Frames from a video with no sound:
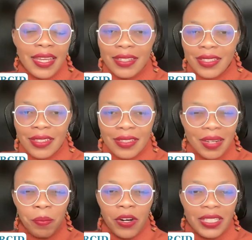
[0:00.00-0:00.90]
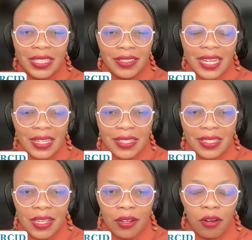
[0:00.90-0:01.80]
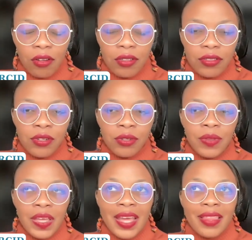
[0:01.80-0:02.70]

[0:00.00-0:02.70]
That part doesn't actually take long. So